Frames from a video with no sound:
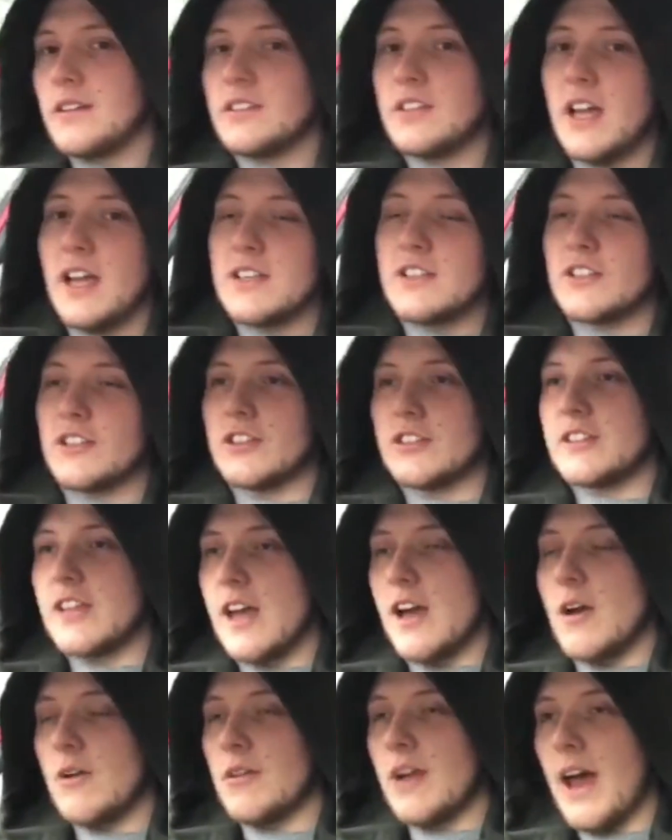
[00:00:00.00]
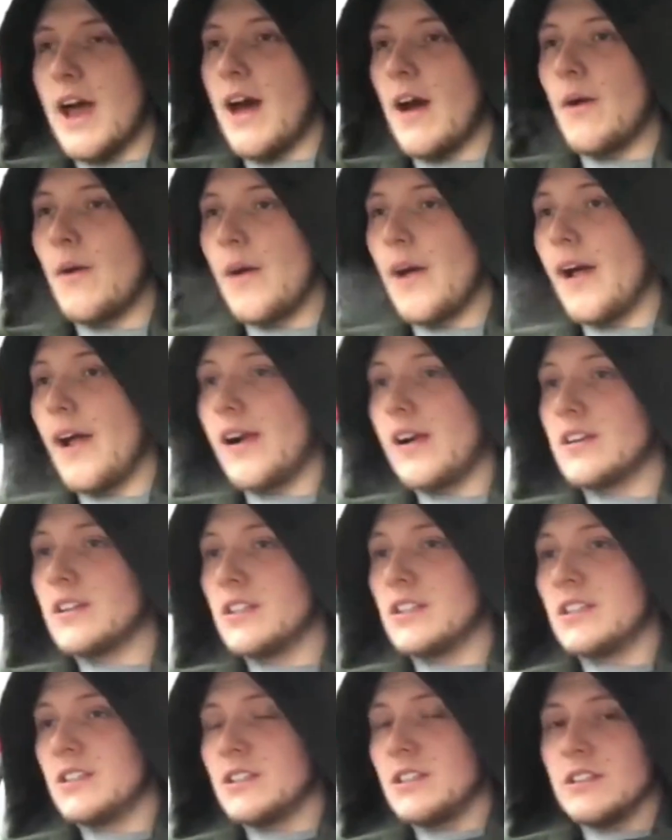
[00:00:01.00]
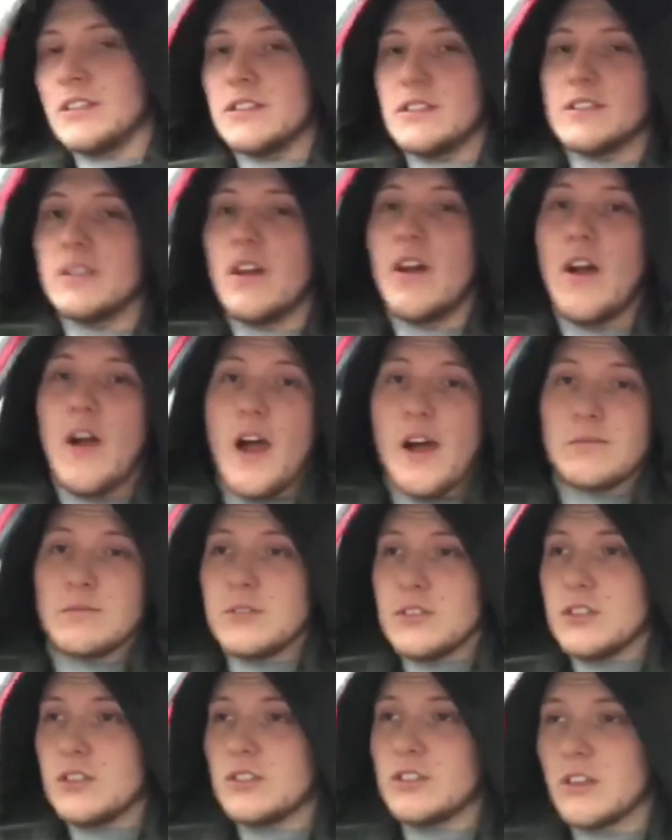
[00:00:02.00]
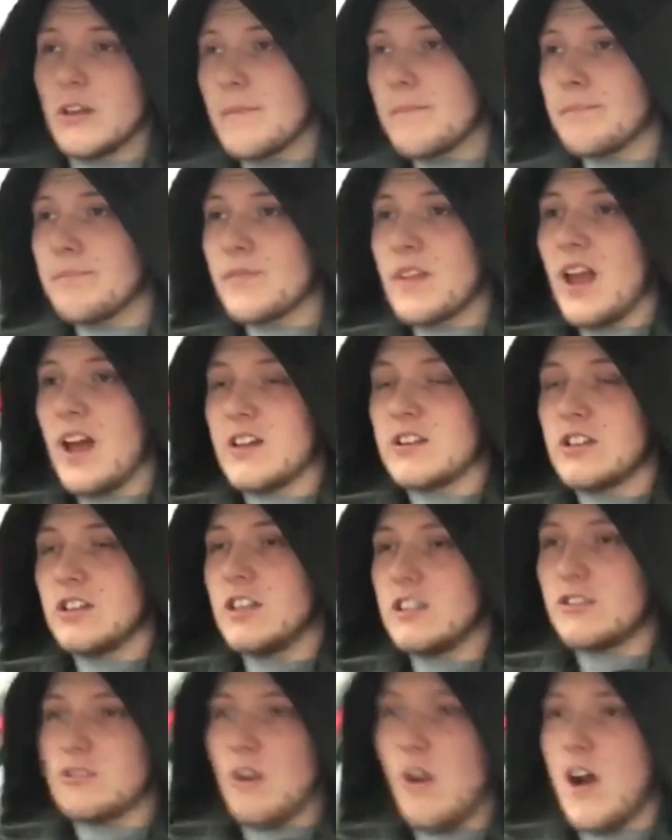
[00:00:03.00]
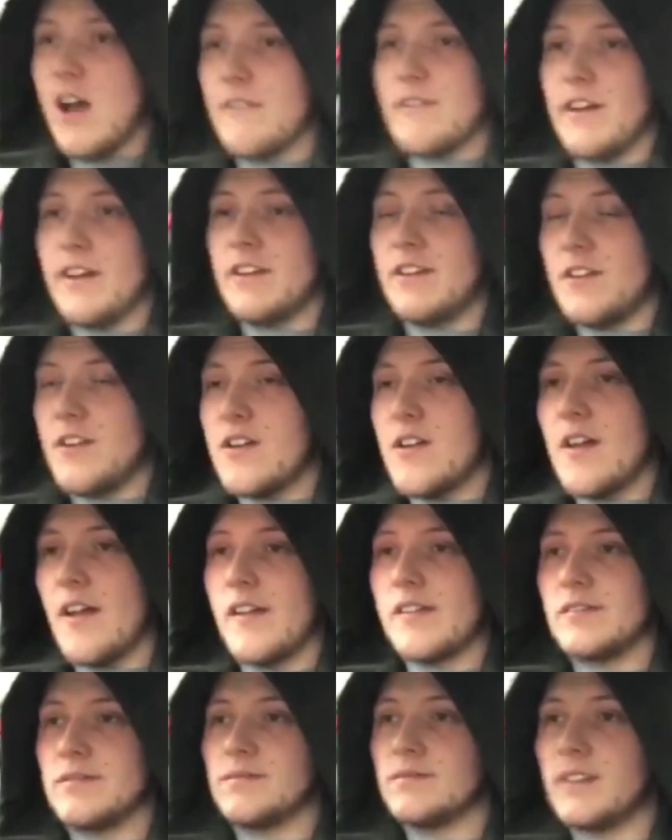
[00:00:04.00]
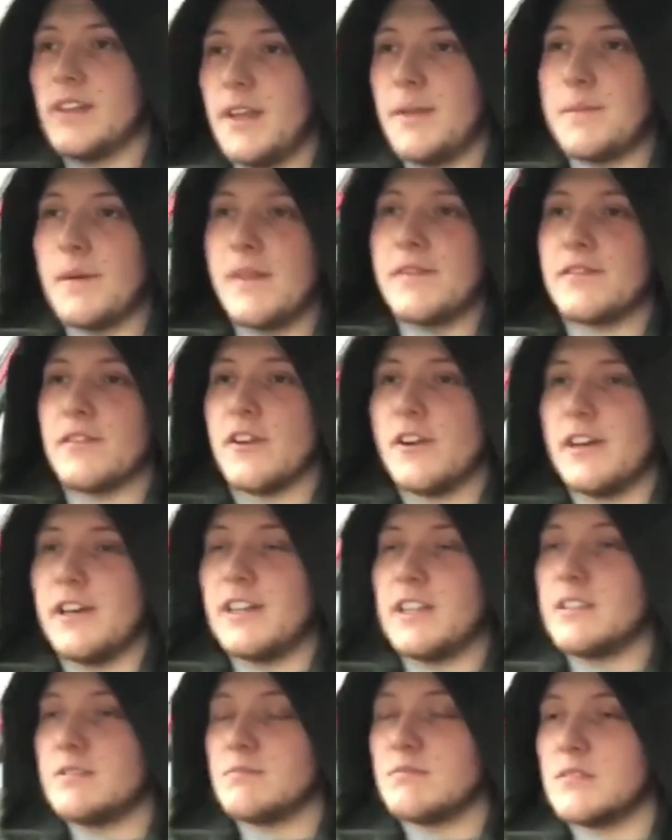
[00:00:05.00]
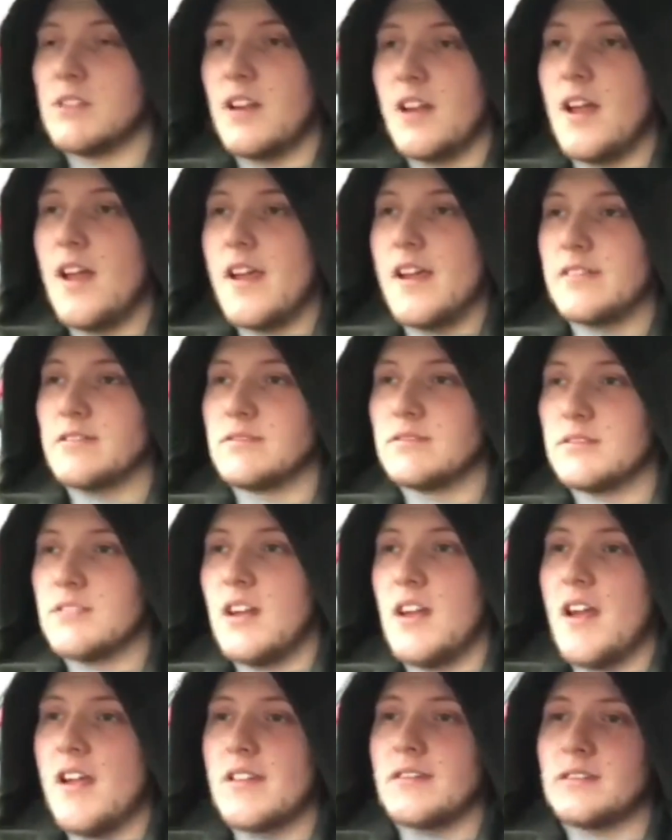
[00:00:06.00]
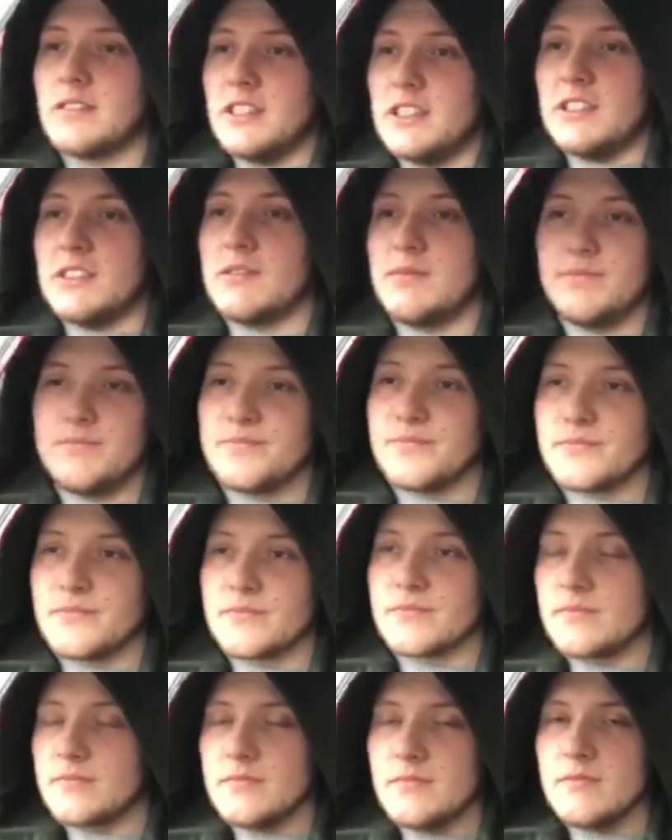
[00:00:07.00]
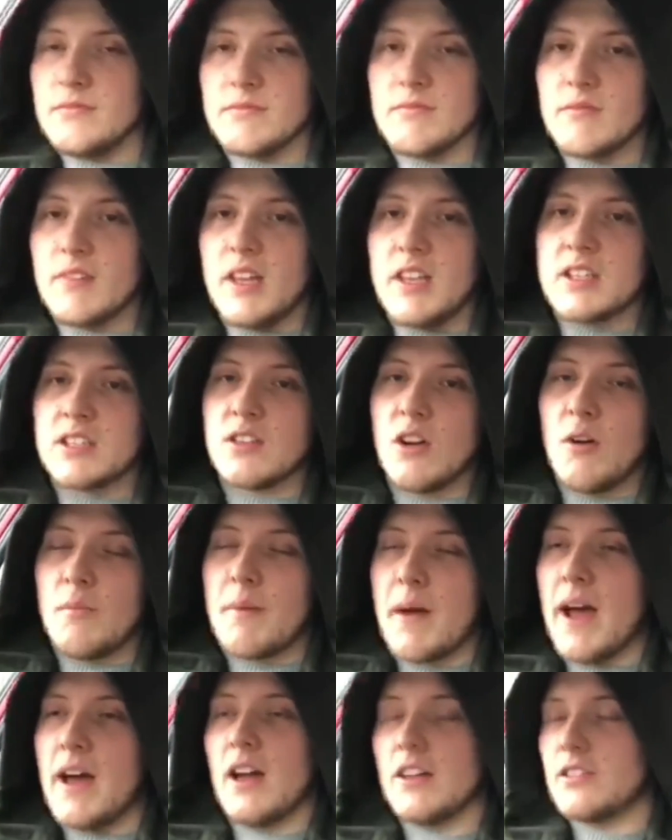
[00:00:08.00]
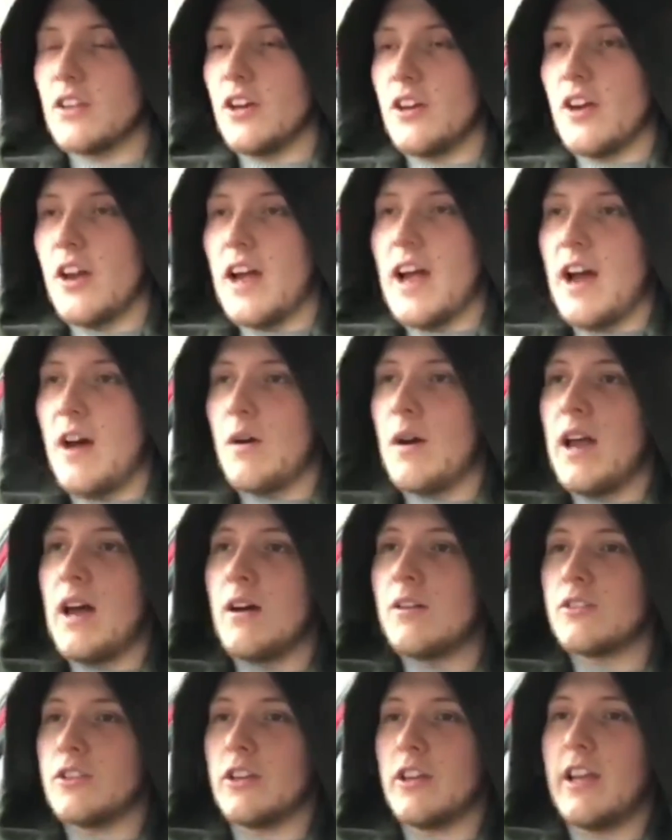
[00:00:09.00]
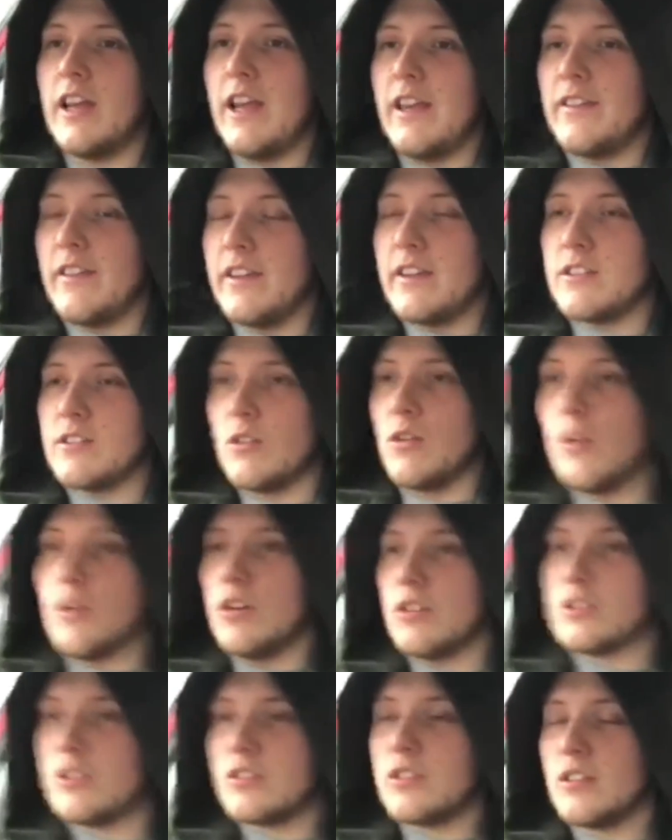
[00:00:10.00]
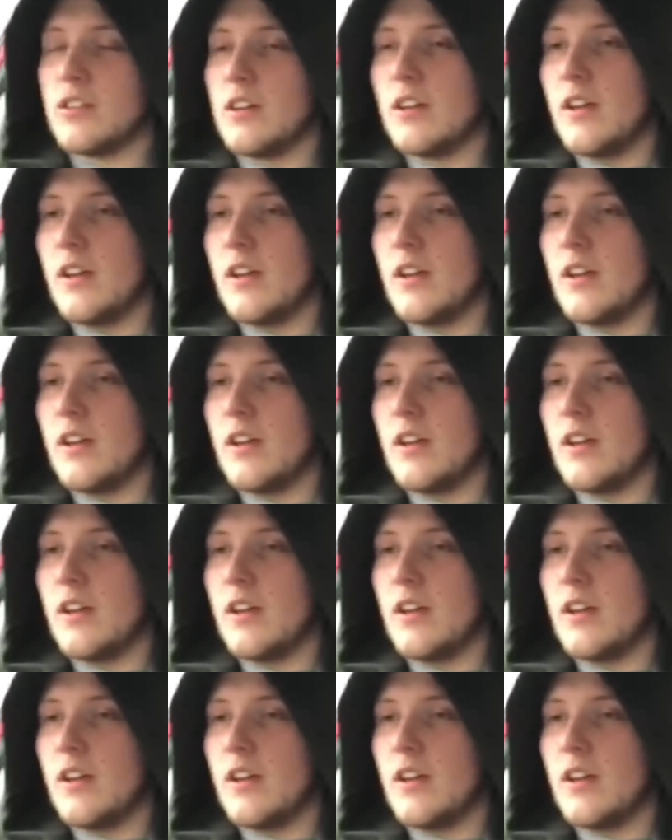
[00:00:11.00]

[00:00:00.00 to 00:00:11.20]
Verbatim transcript: So as you can tell now, I'm just casually driving the E P three. And it's not bad. I don't know how loud you can hear the exhaust.